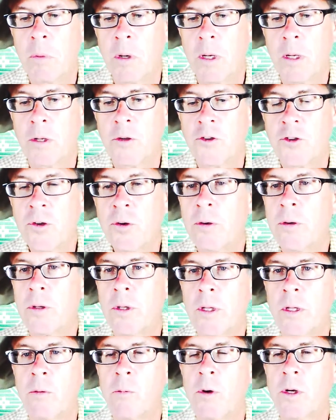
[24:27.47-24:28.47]
But
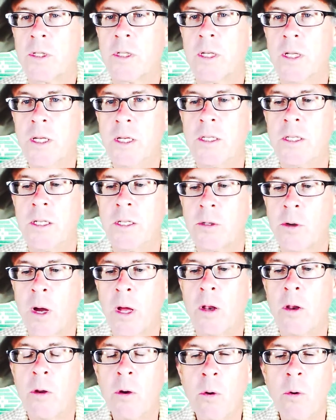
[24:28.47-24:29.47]
certainly it wasn't easy. So
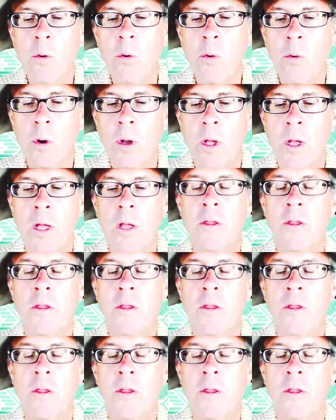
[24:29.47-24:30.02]
I know